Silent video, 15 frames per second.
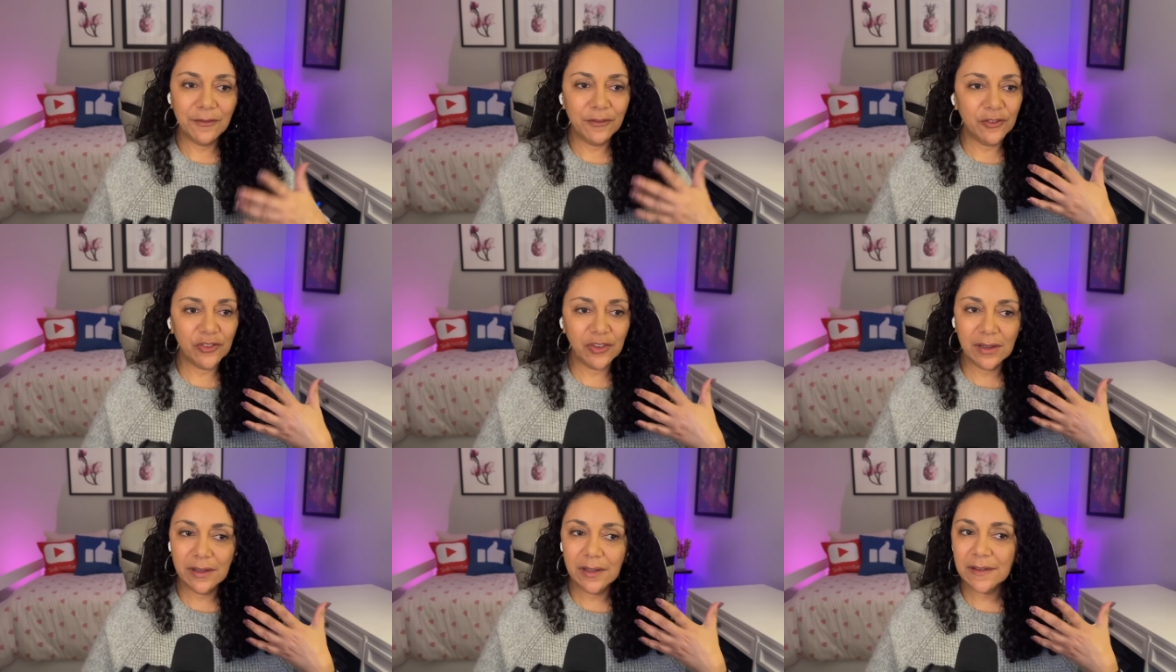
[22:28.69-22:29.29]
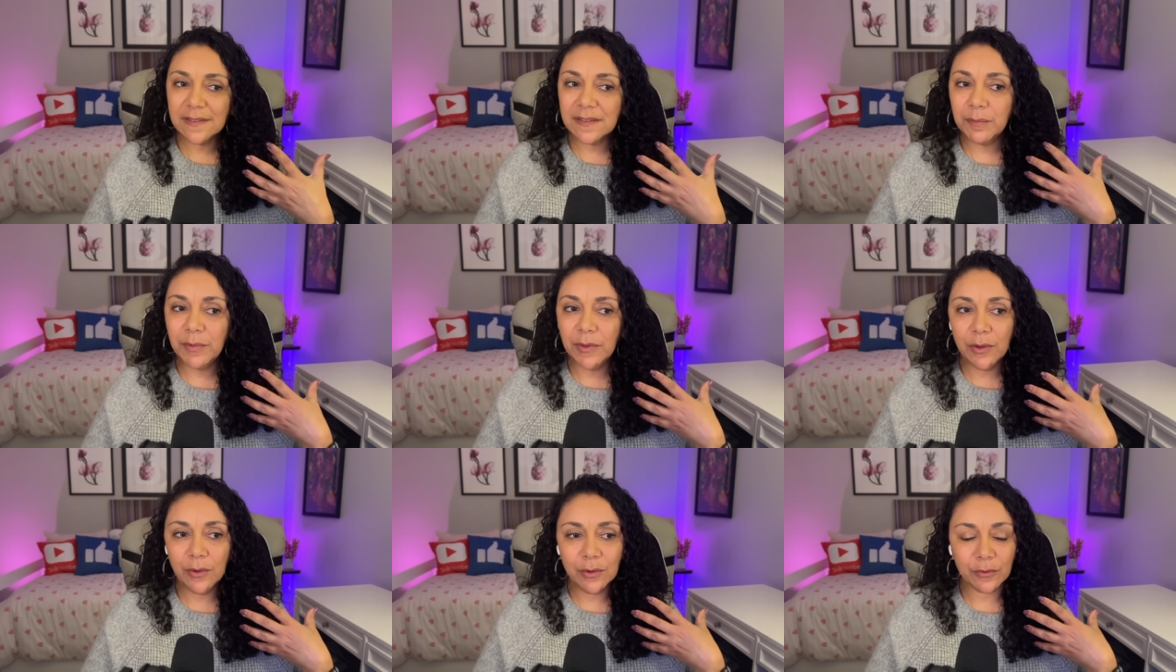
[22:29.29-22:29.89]
She looks
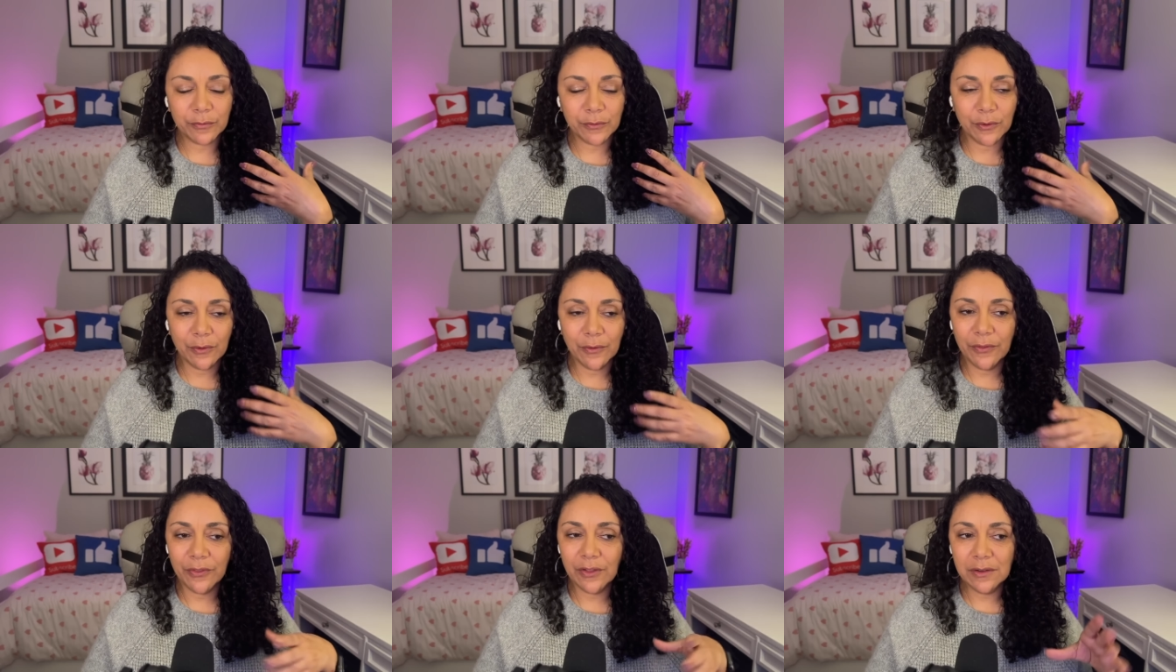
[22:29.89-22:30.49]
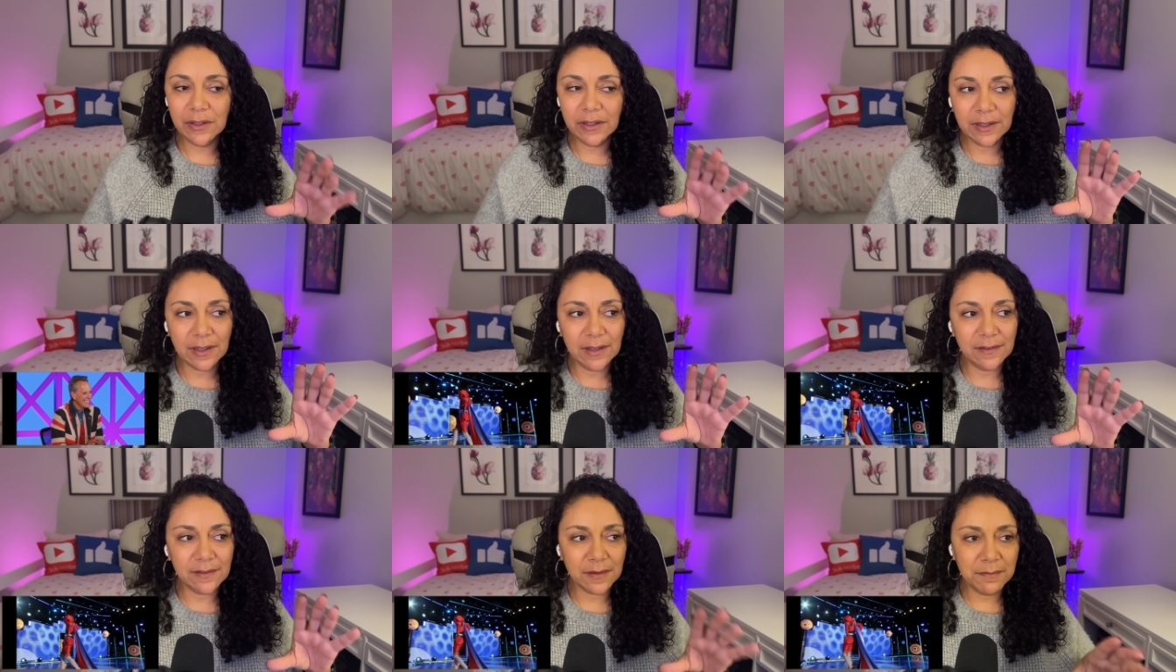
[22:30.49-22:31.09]
beautiful. The look
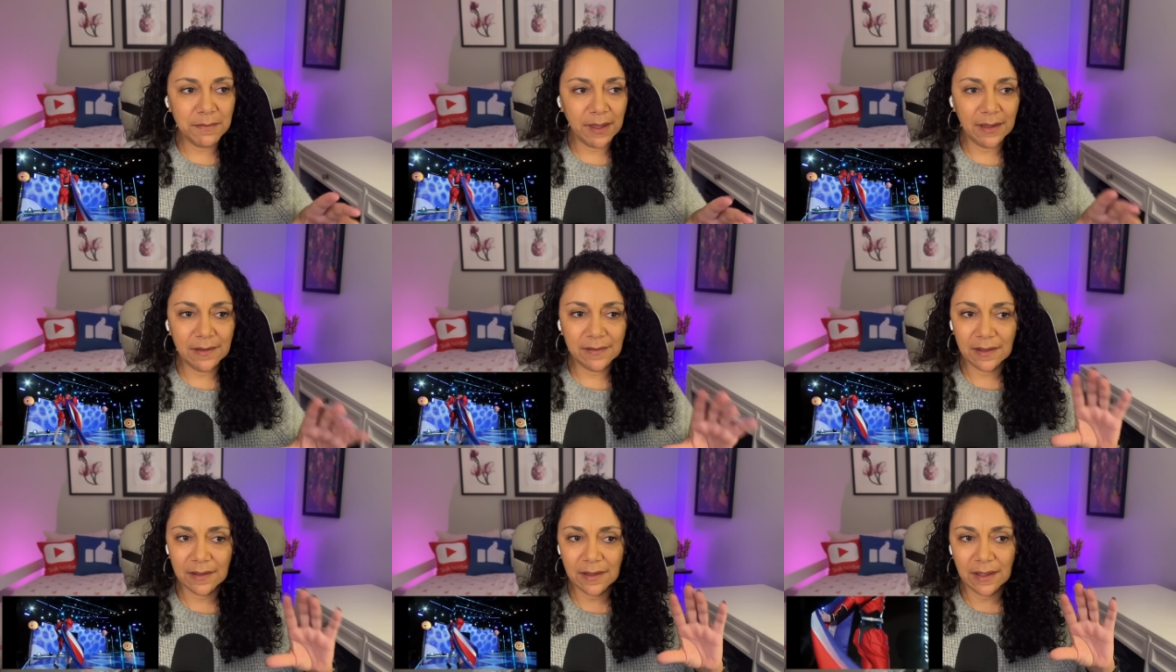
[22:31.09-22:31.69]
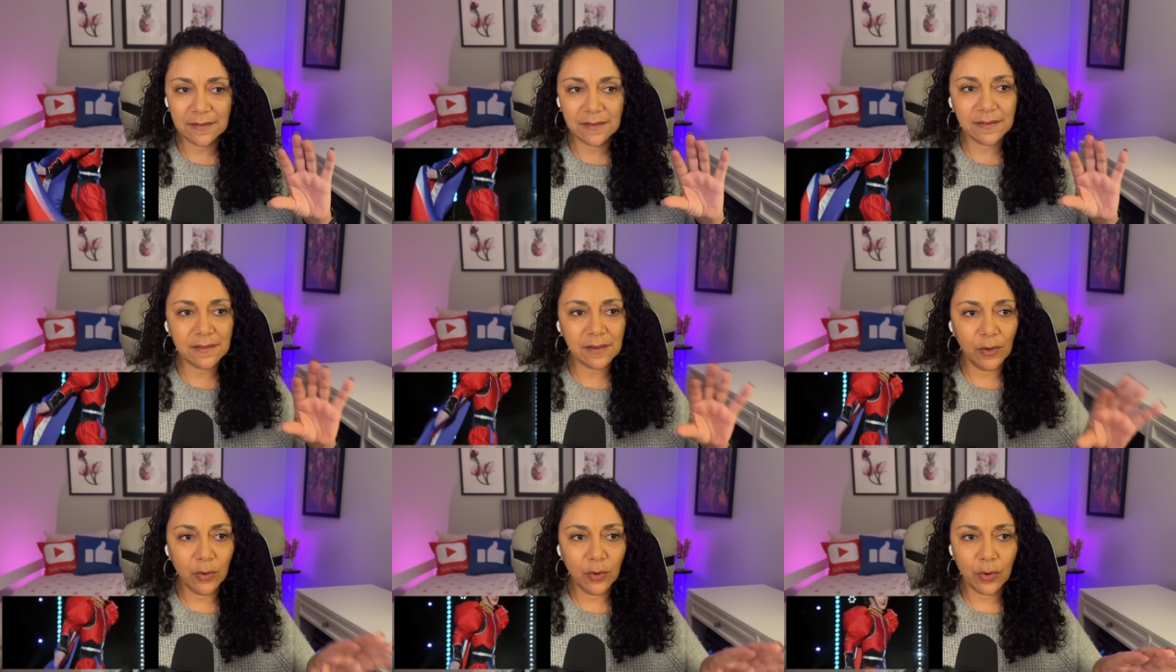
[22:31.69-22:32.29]
is amazing. It's
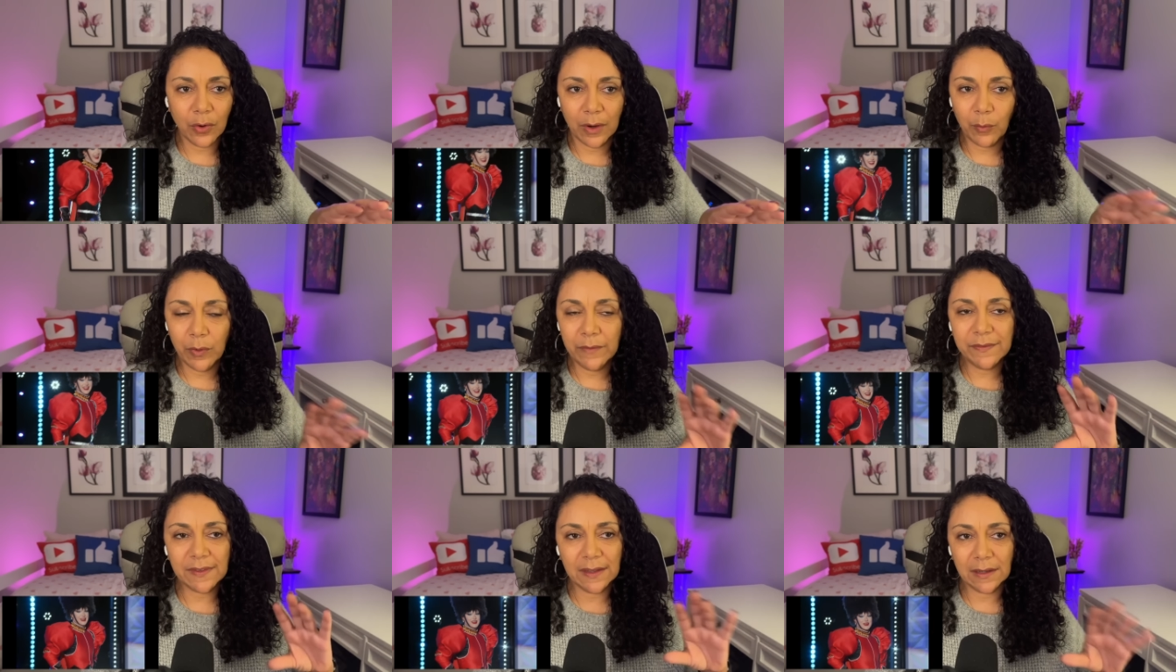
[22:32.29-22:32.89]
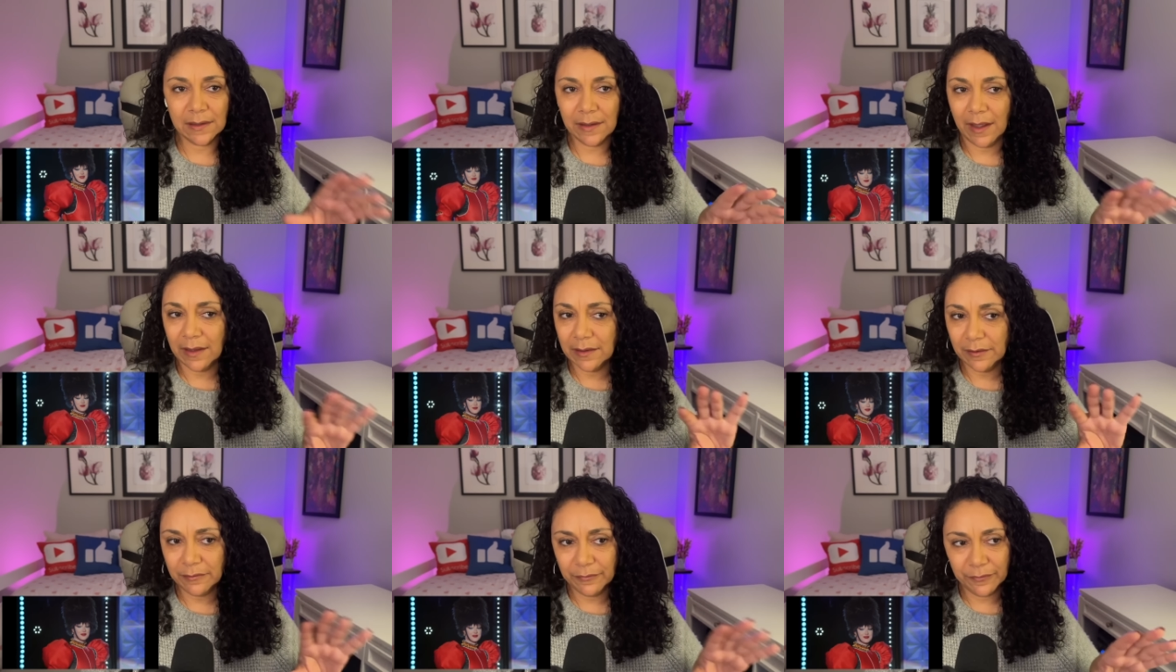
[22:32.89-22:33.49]
so great. We've seen a lot
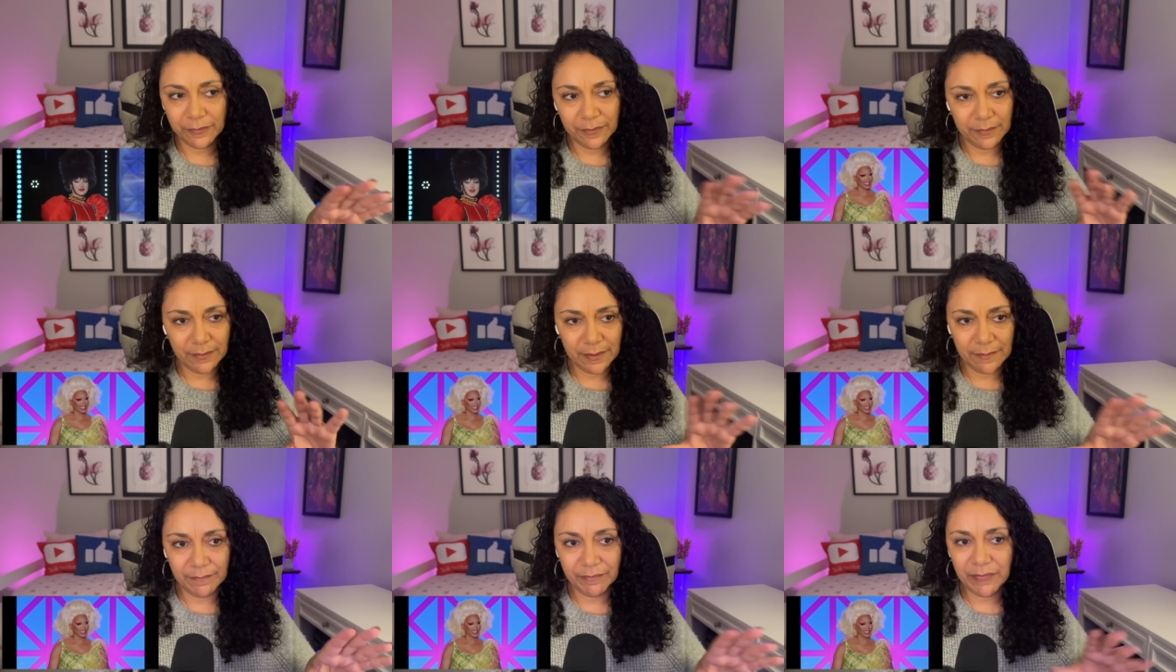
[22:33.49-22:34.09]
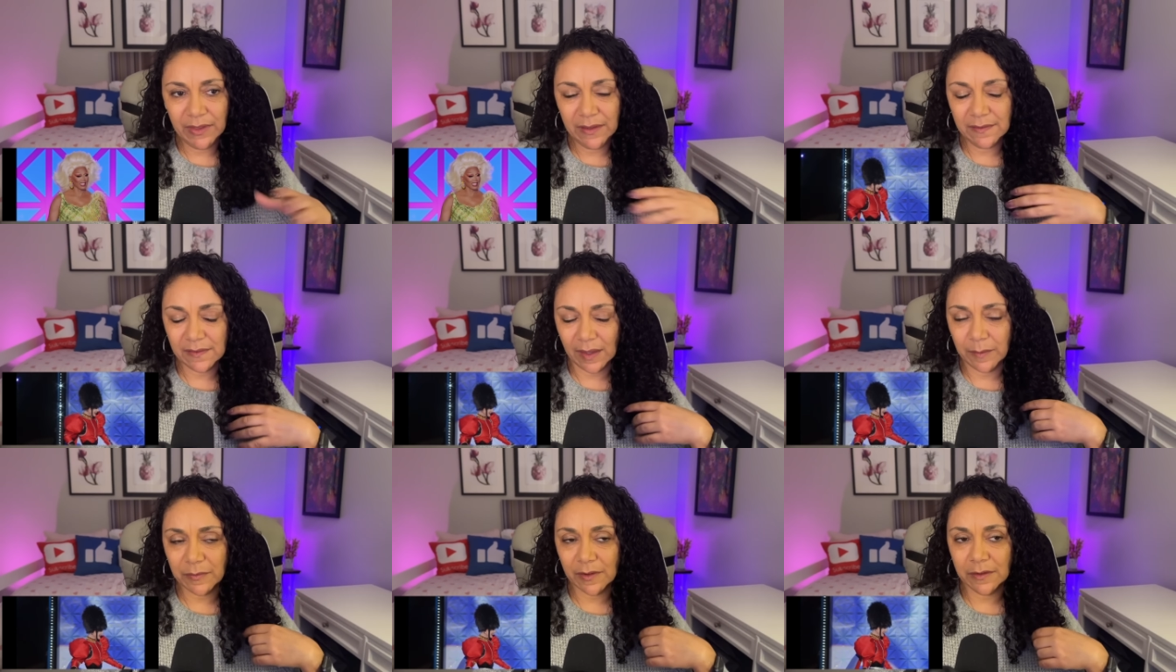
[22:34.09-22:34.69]
of these
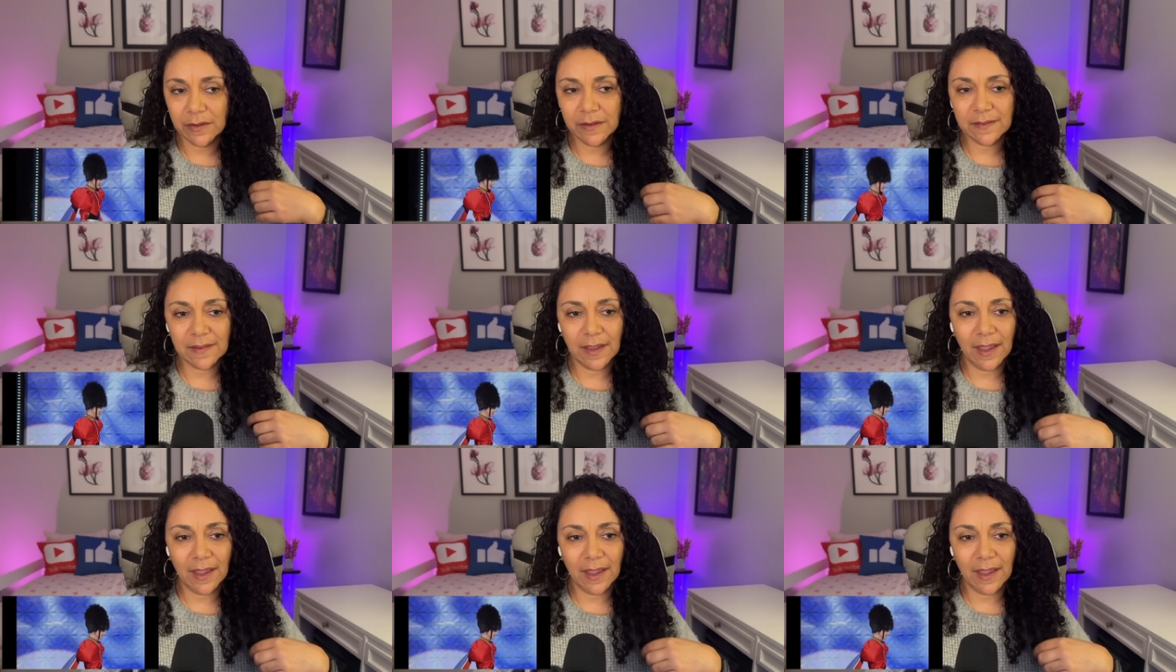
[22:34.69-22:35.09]
types of looks.